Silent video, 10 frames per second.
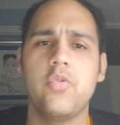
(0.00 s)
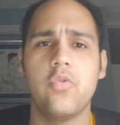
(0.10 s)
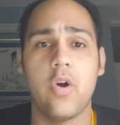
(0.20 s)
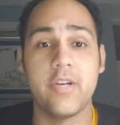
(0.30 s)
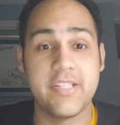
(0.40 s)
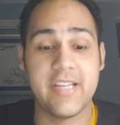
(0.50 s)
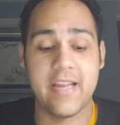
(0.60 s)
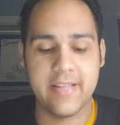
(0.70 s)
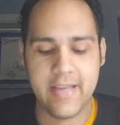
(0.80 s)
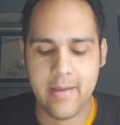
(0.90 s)

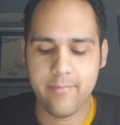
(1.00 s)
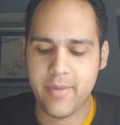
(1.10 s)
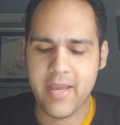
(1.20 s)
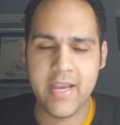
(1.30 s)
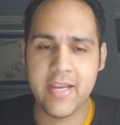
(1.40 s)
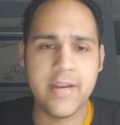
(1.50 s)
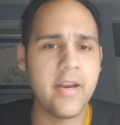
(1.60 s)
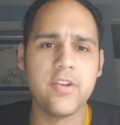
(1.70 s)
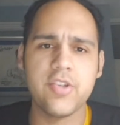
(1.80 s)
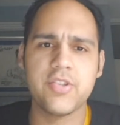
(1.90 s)
understand the campaign and
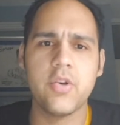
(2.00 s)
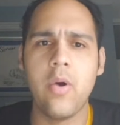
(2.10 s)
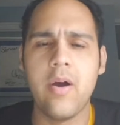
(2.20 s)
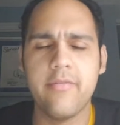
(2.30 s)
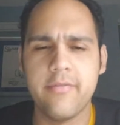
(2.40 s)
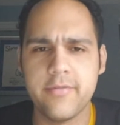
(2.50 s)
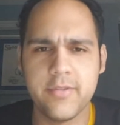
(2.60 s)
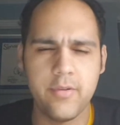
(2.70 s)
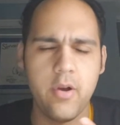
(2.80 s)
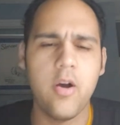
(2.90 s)
not just go
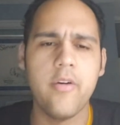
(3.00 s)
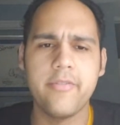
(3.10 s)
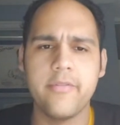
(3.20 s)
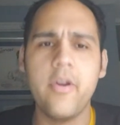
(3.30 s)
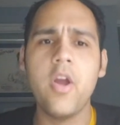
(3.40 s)
off of